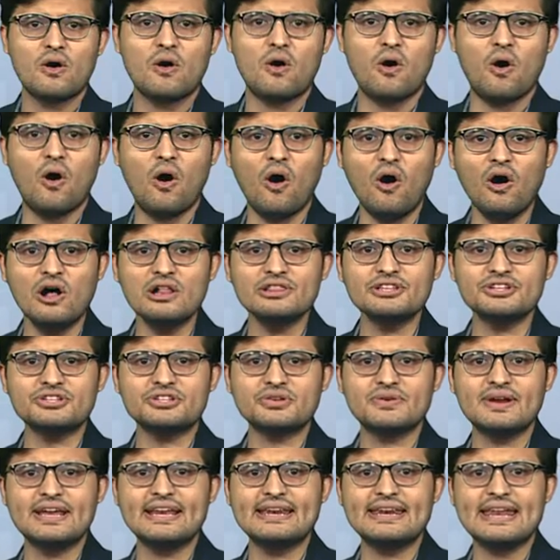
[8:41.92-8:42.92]
All the
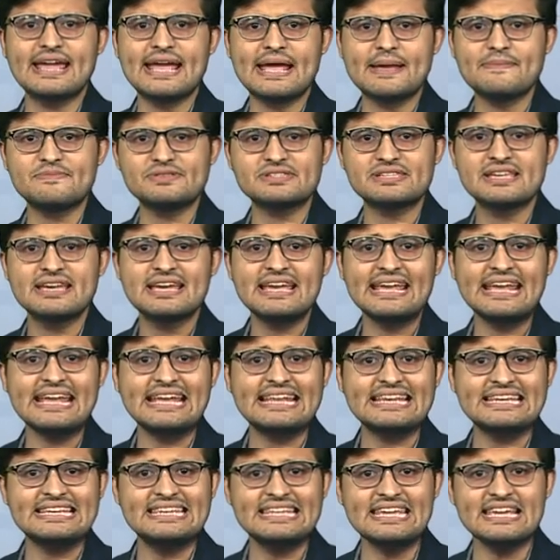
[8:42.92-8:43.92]
3 names,
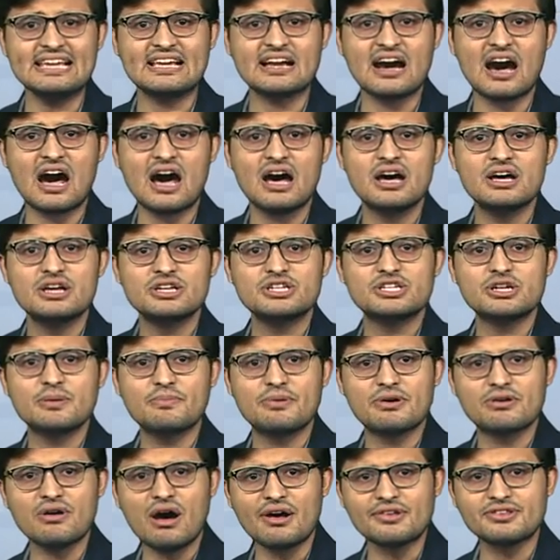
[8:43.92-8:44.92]
indica,
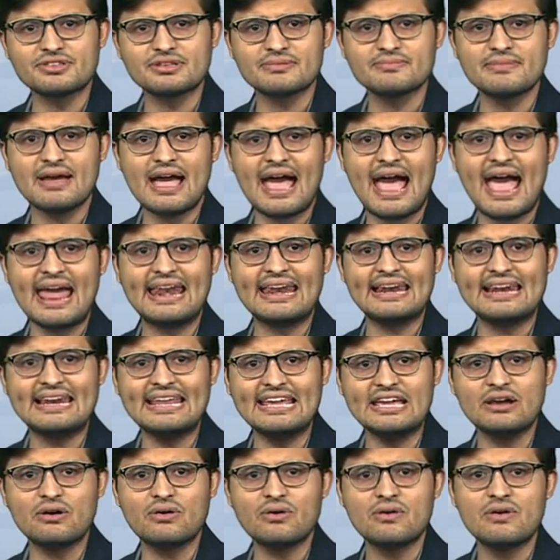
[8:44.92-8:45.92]
tuberosum, and
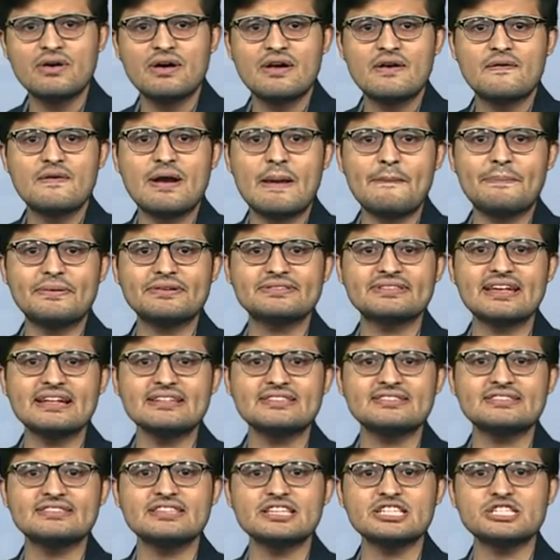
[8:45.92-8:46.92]
leo,
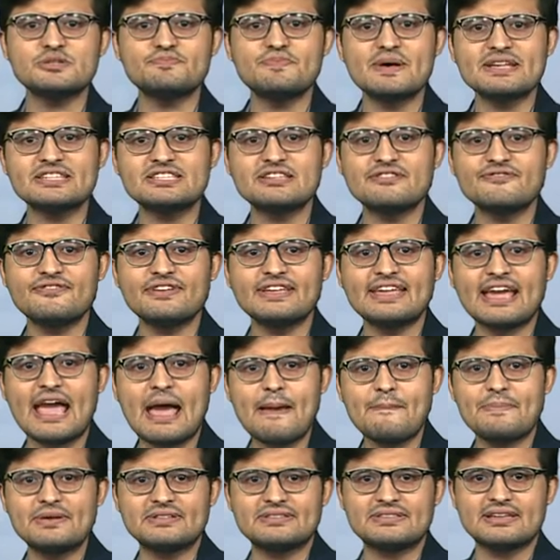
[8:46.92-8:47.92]
represents the specific
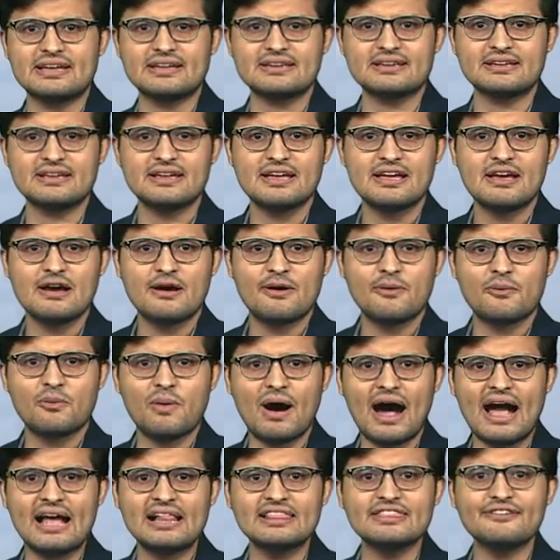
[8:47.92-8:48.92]
epithet,
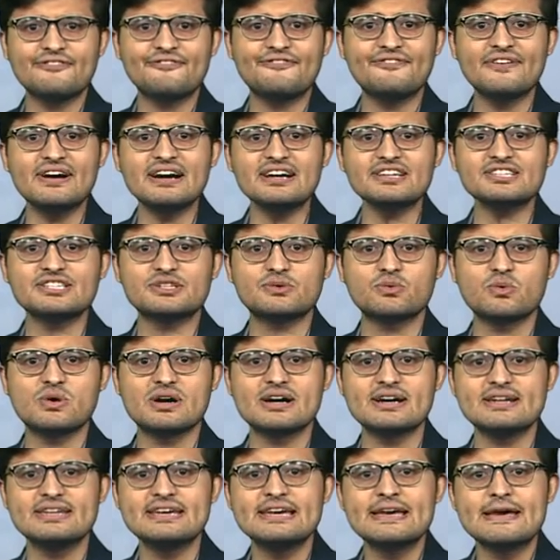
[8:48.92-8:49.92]
while the first
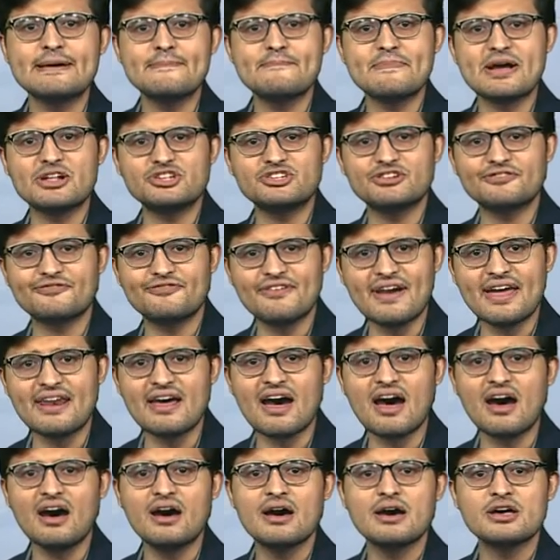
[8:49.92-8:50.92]
word,
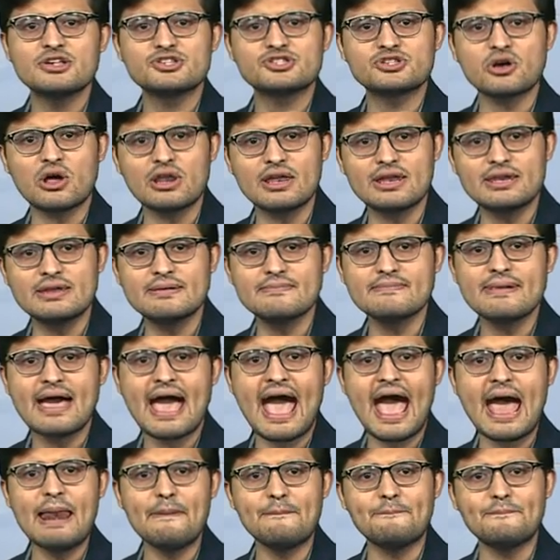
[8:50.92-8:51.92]
Mangifera, Solanum,
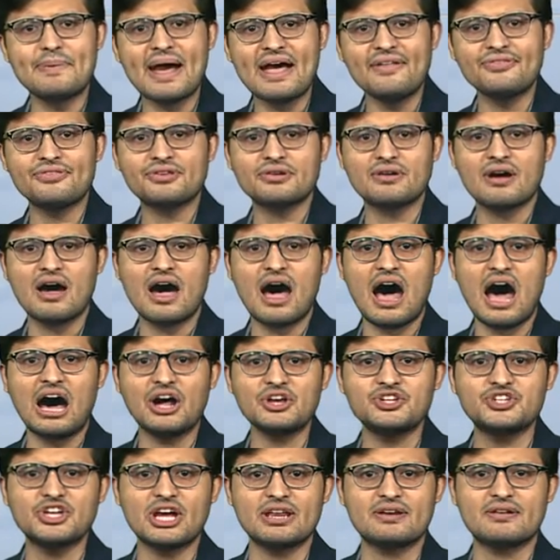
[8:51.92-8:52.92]
and Panthera,
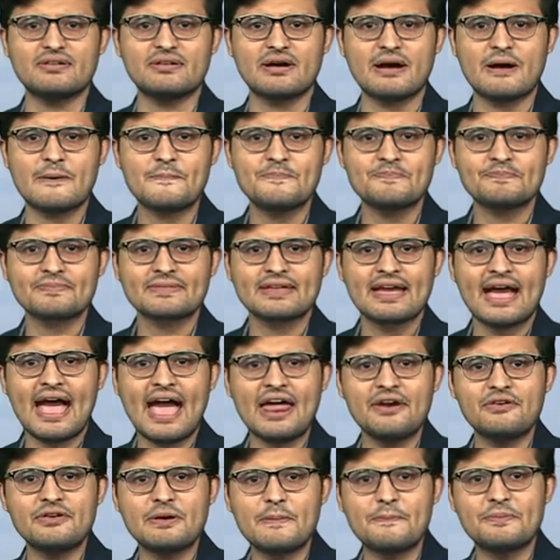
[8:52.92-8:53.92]
are genera,
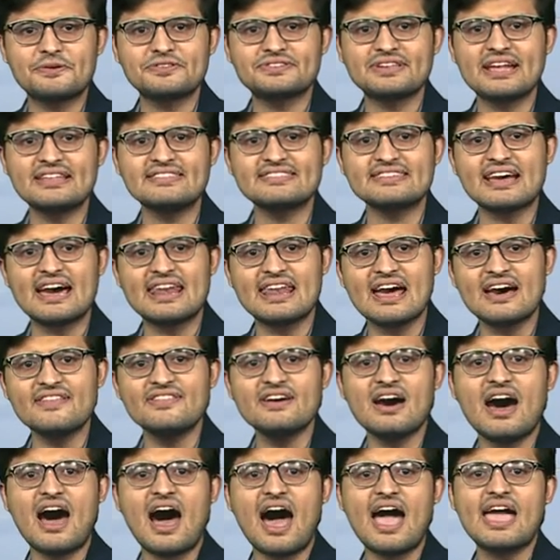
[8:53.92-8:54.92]
and represents
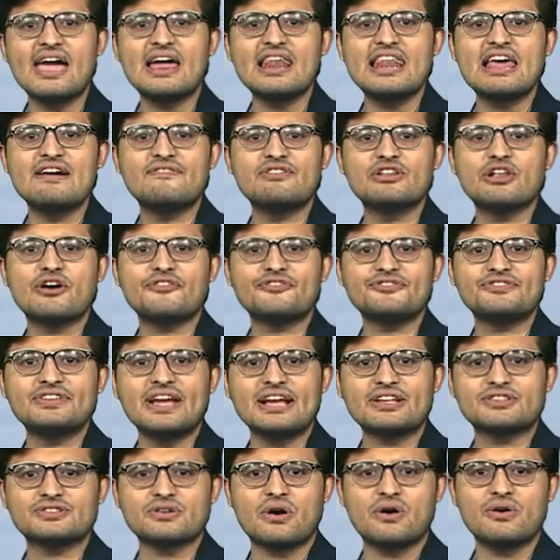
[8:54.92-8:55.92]
another higher level of
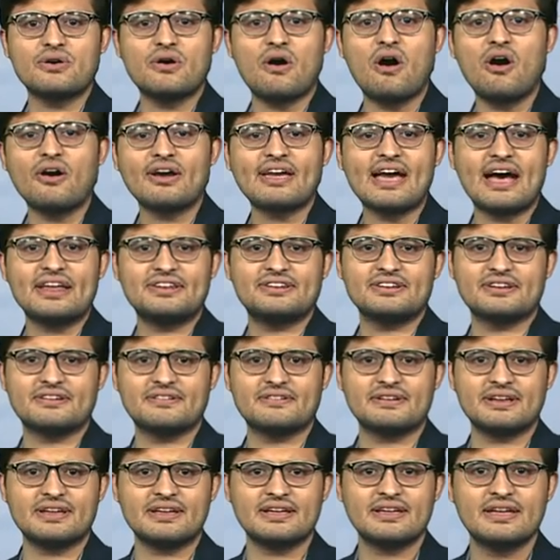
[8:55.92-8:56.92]
taxon or
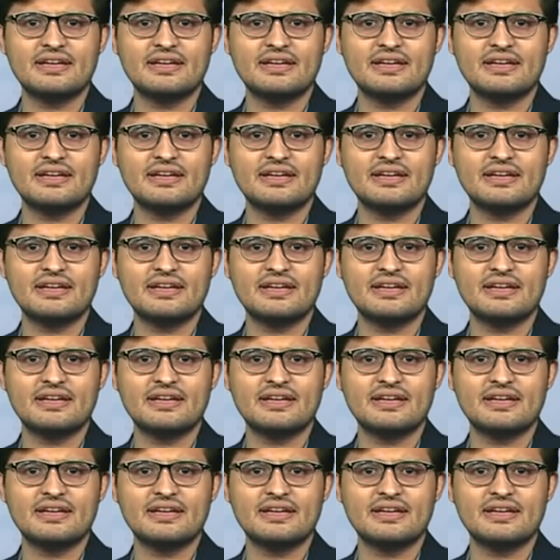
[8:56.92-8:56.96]
category.